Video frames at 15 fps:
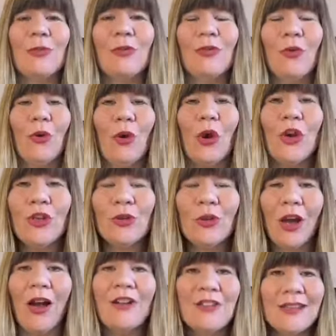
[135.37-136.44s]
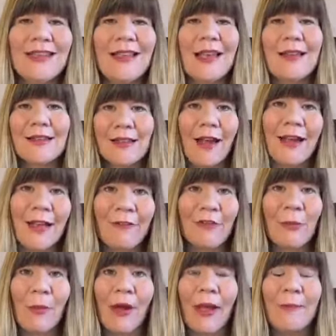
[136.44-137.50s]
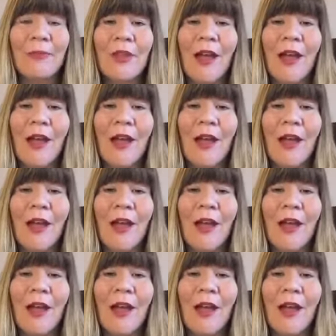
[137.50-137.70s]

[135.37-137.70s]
before. You can't just say sign up for my